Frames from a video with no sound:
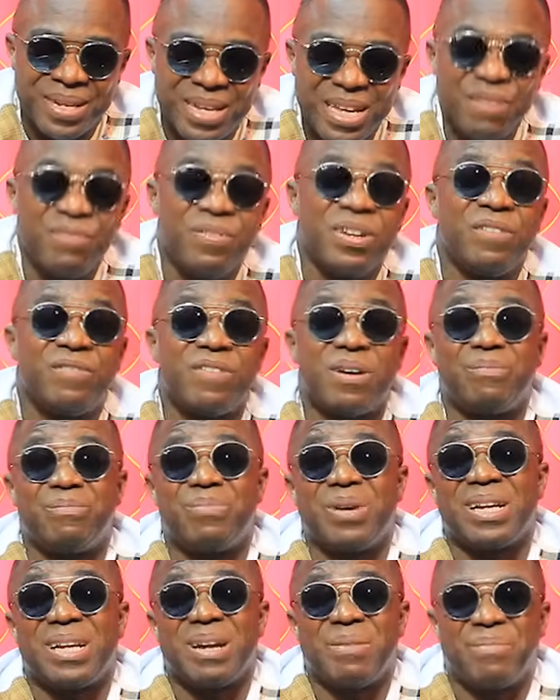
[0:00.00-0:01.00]
even if a
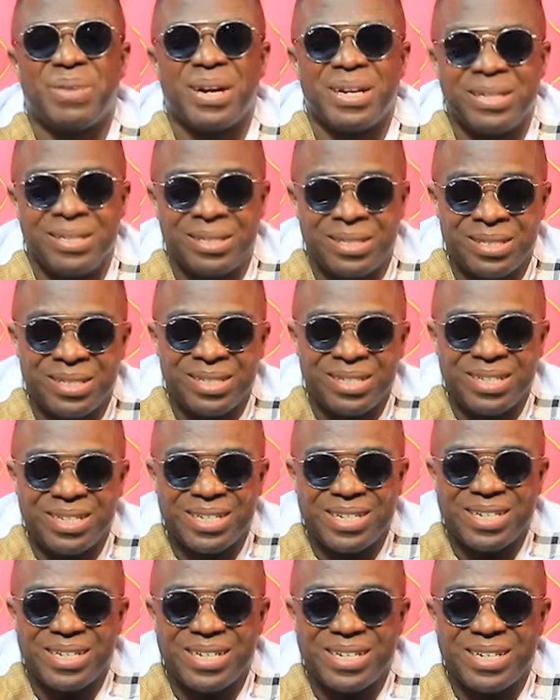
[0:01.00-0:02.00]
brother man
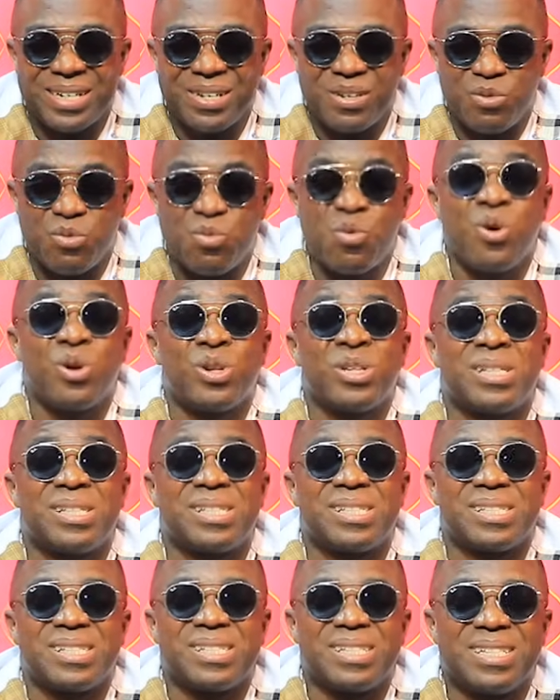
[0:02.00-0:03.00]

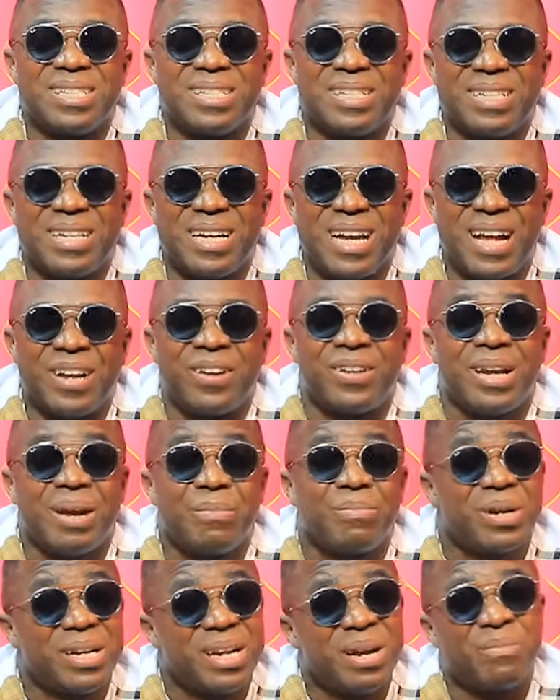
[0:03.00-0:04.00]
wants
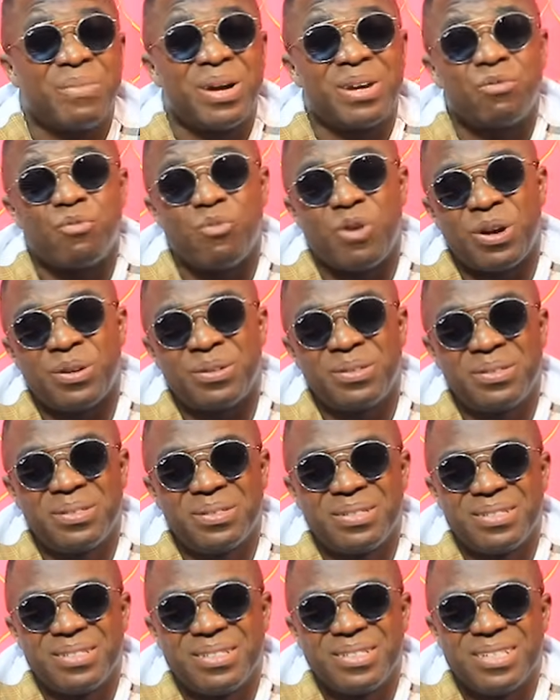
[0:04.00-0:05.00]
another brother man well,
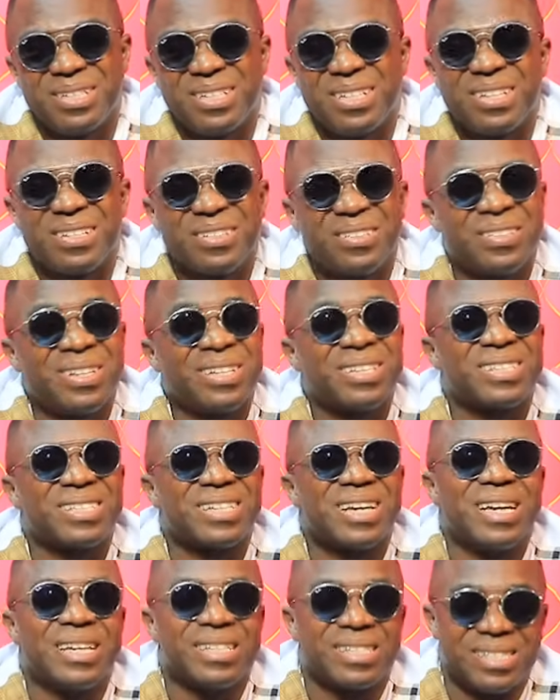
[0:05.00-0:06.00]
this
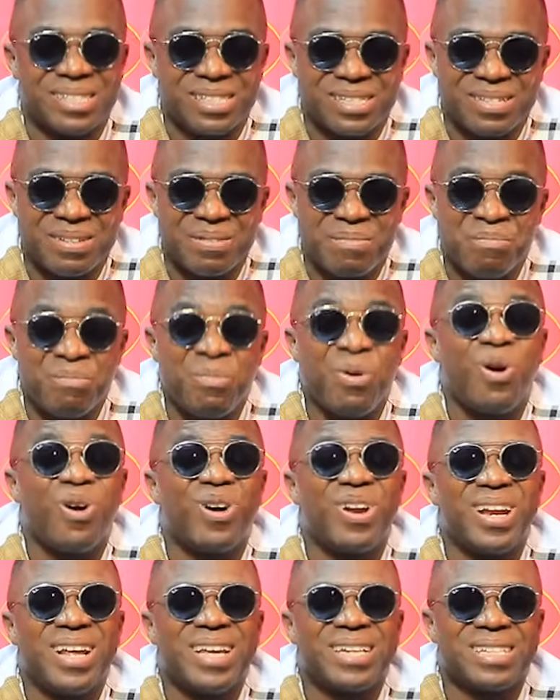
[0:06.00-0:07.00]
is
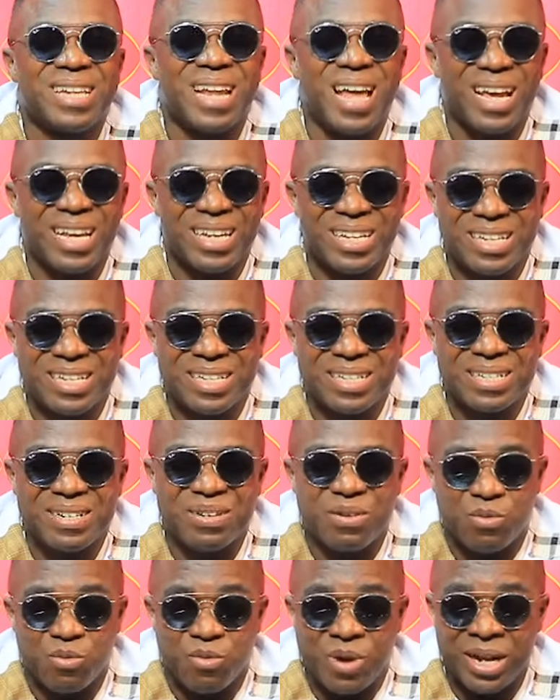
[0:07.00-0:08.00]
more or less like,
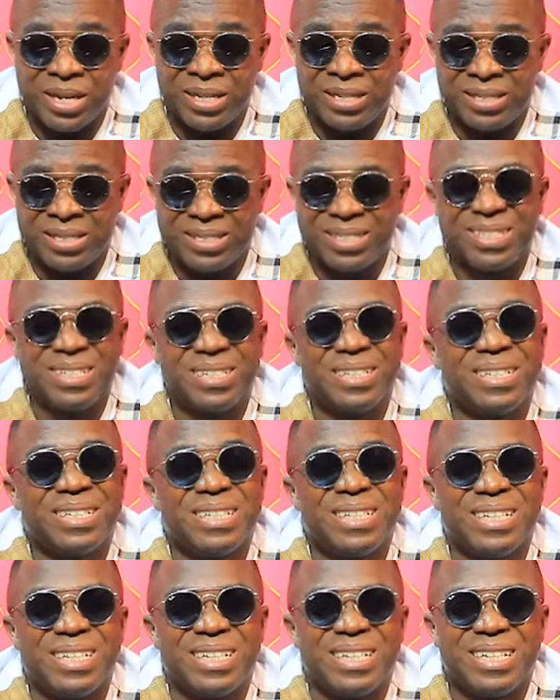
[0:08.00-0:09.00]
one,
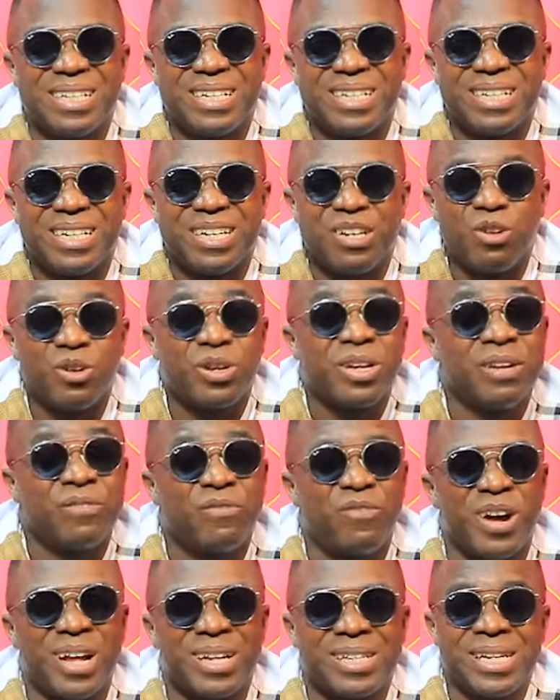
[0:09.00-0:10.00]
looking
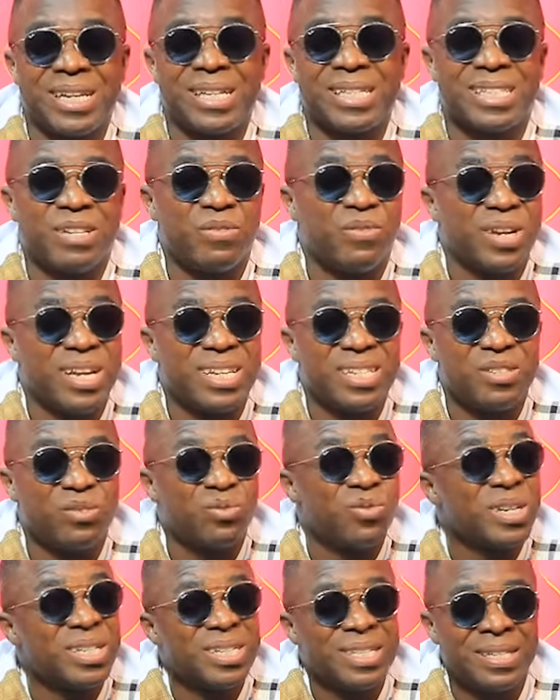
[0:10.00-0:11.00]
for attention with the
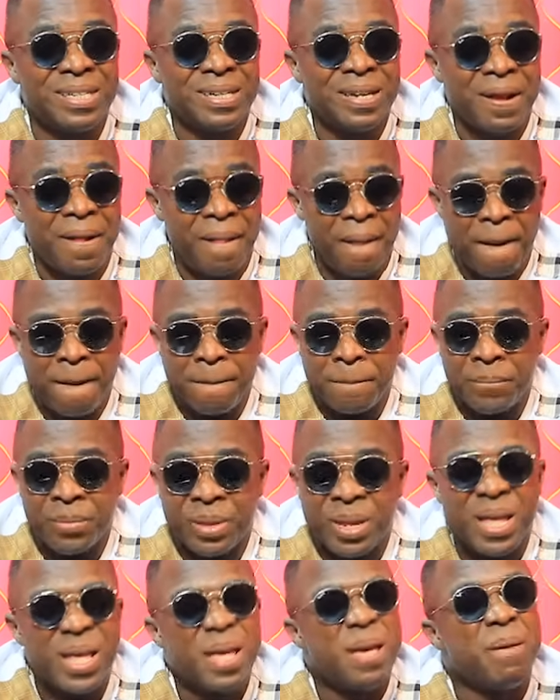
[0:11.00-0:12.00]
situation,
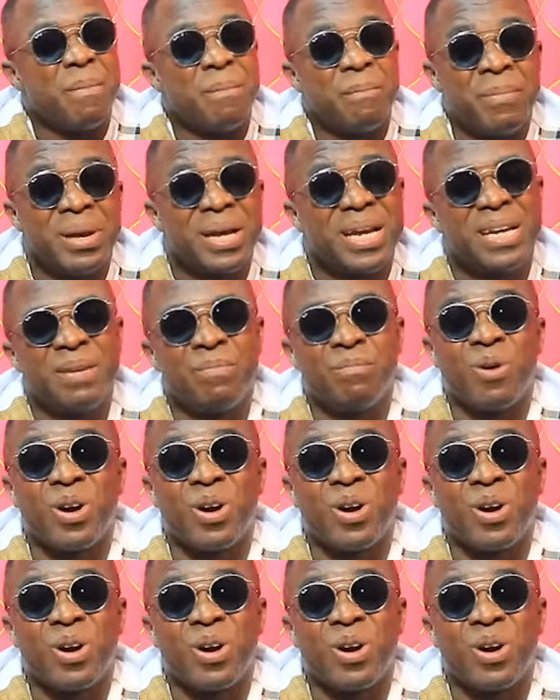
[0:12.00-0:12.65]
making